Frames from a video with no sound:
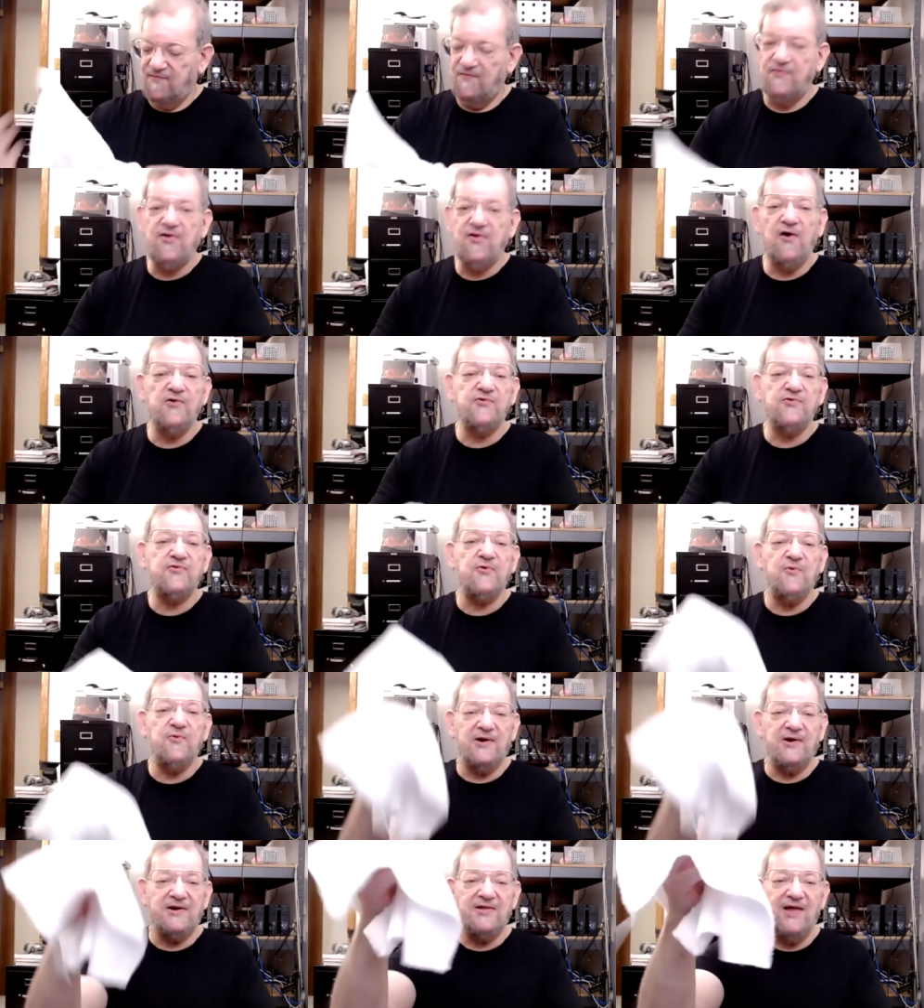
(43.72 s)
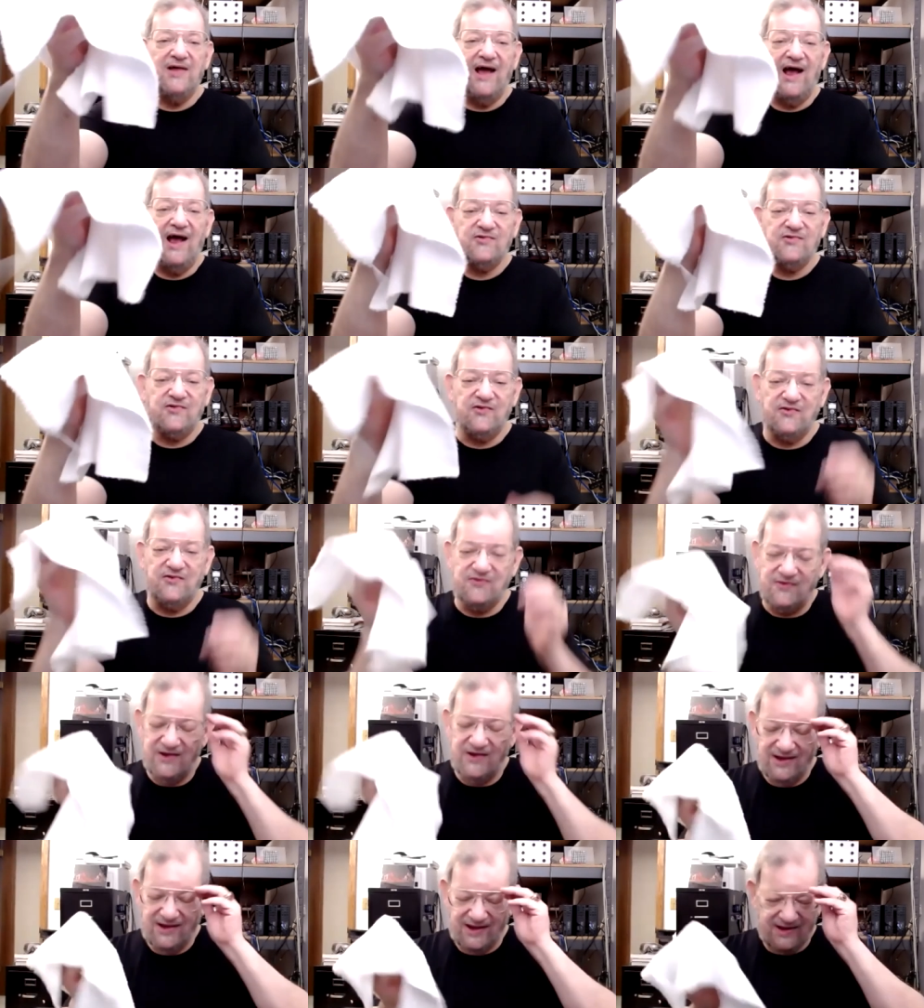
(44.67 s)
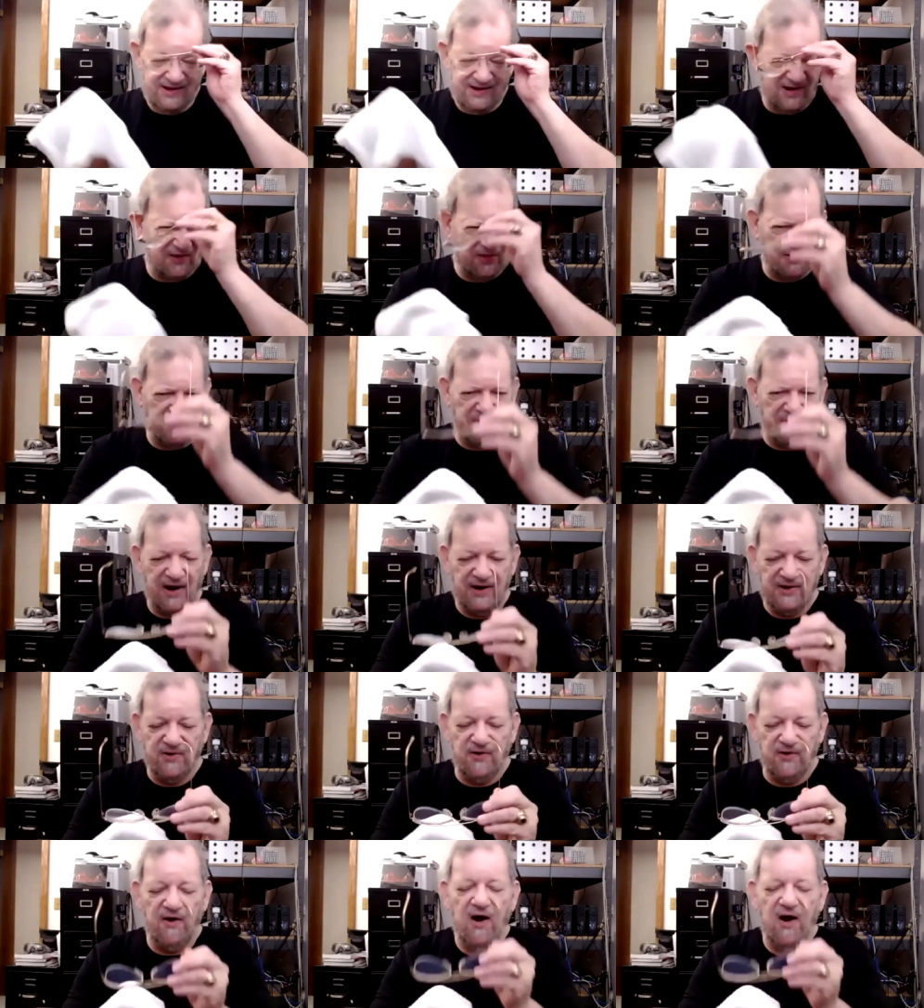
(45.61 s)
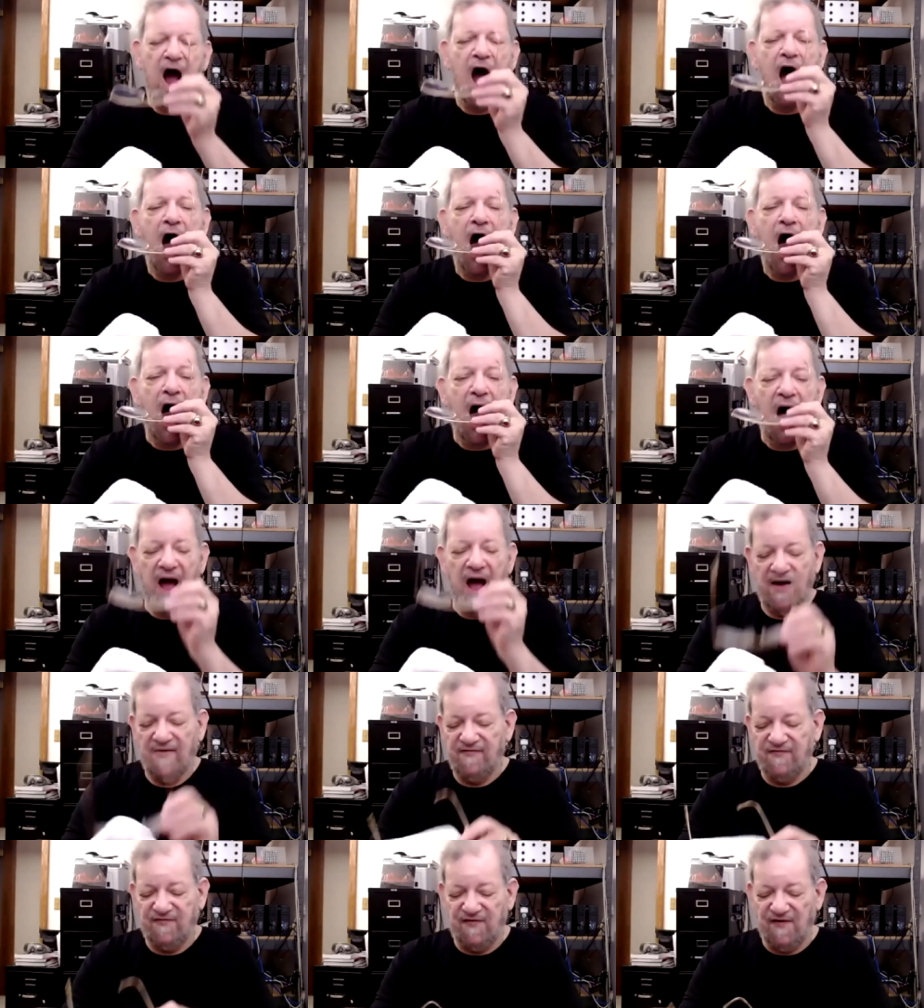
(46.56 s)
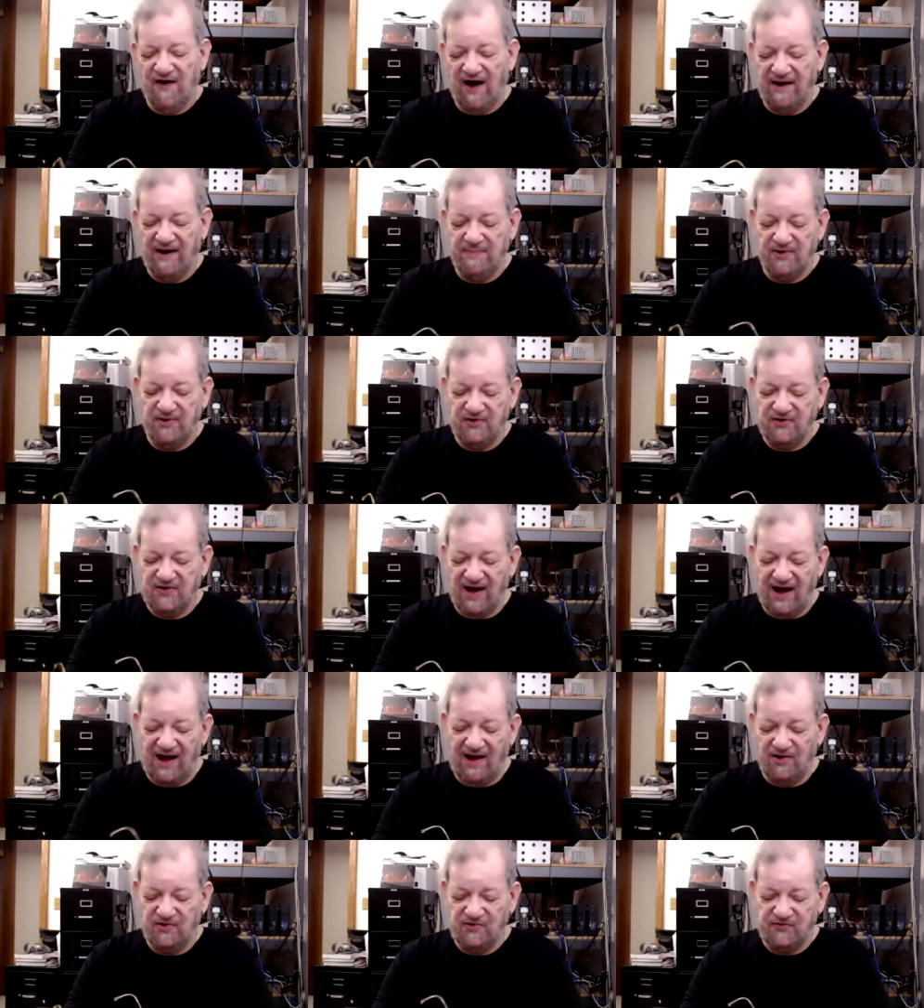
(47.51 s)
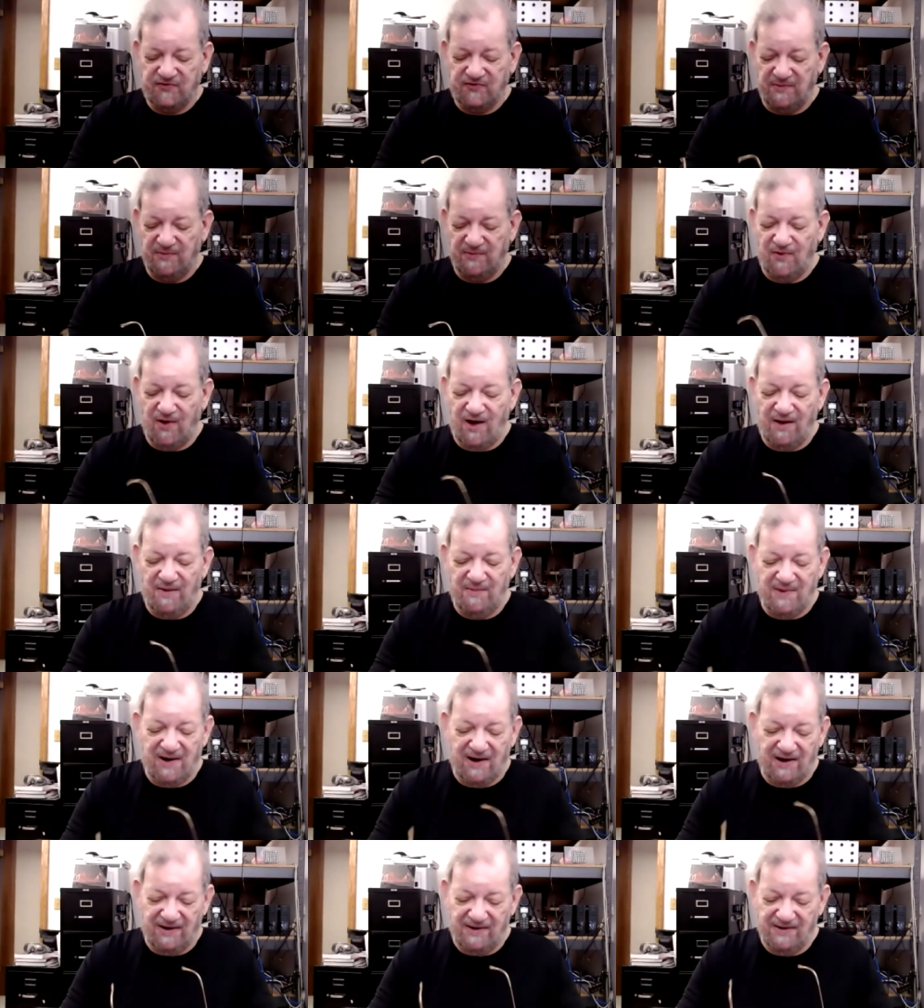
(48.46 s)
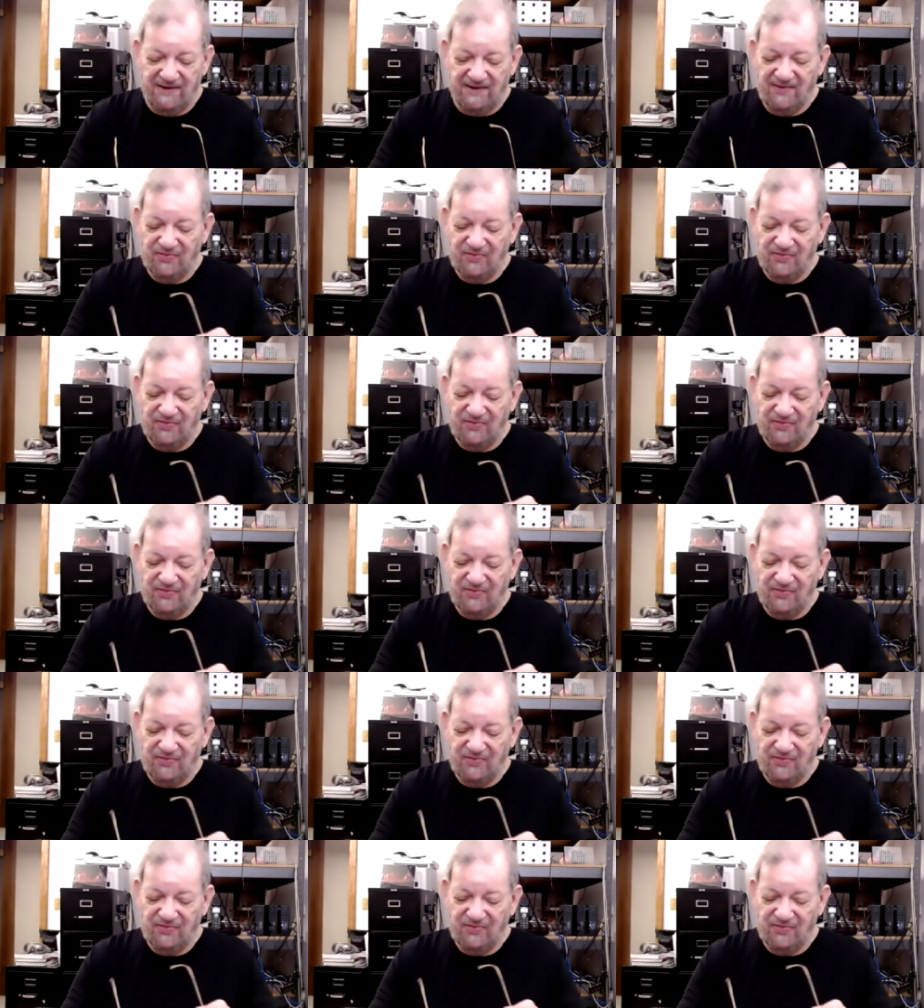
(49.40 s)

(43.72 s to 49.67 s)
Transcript: for those who wear glasses, get the microfiber towels from Walmart.